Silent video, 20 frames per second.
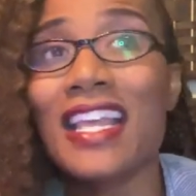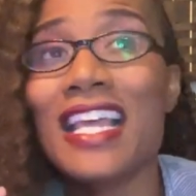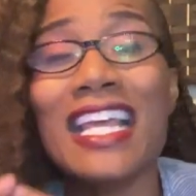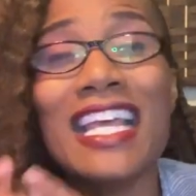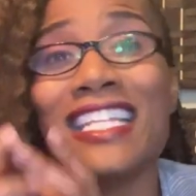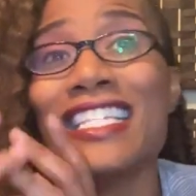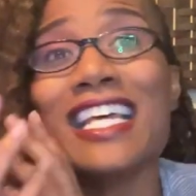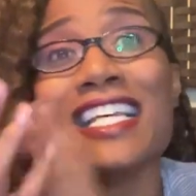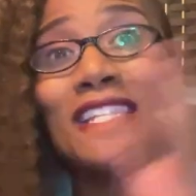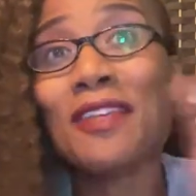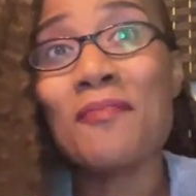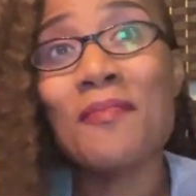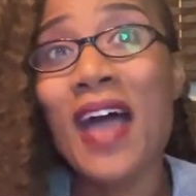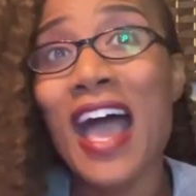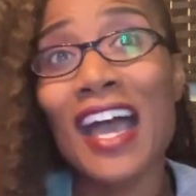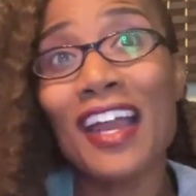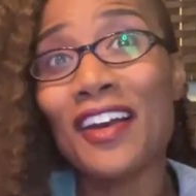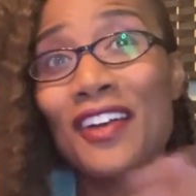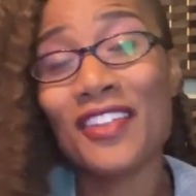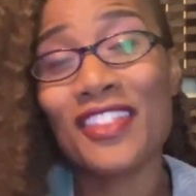It doesn't
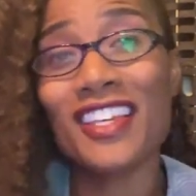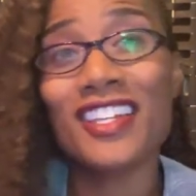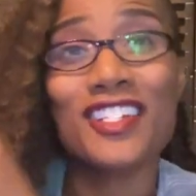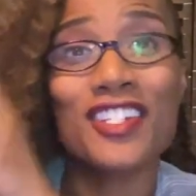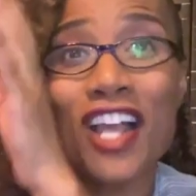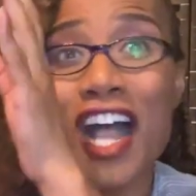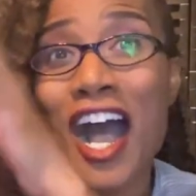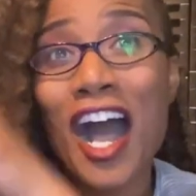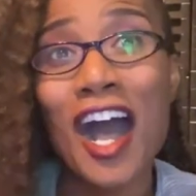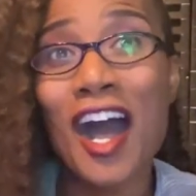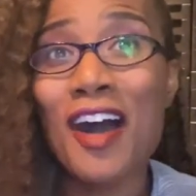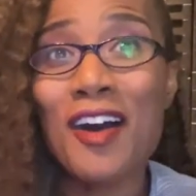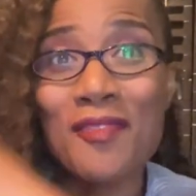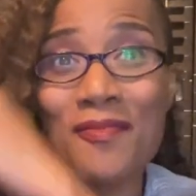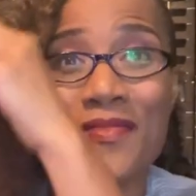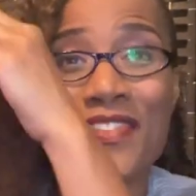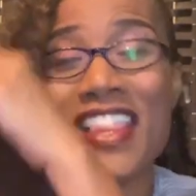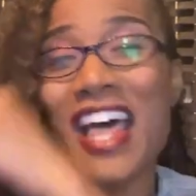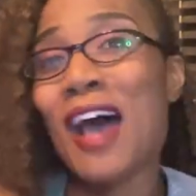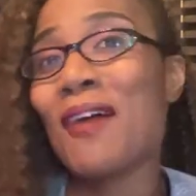matter the
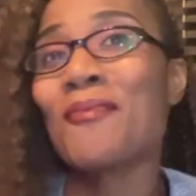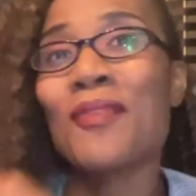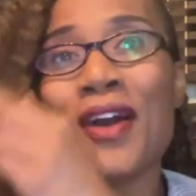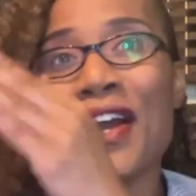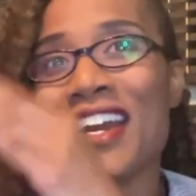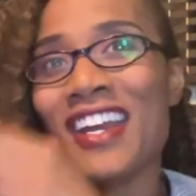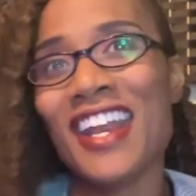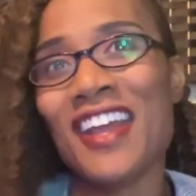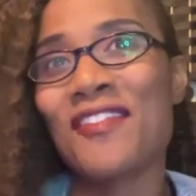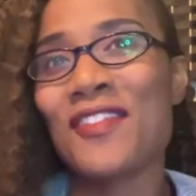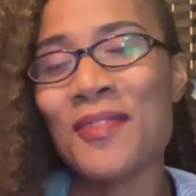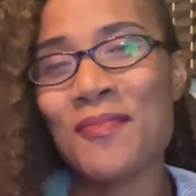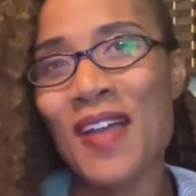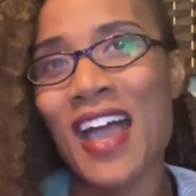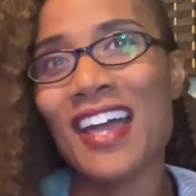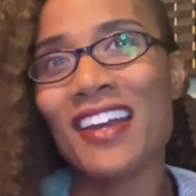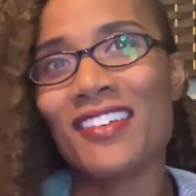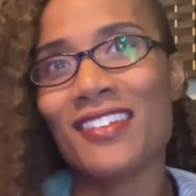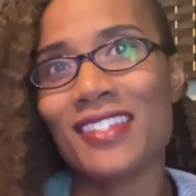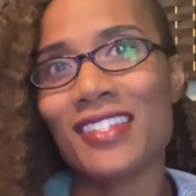job. That part never
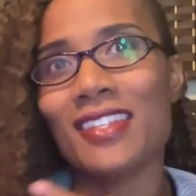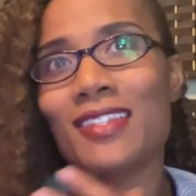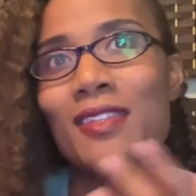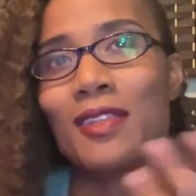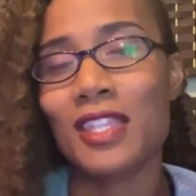matters.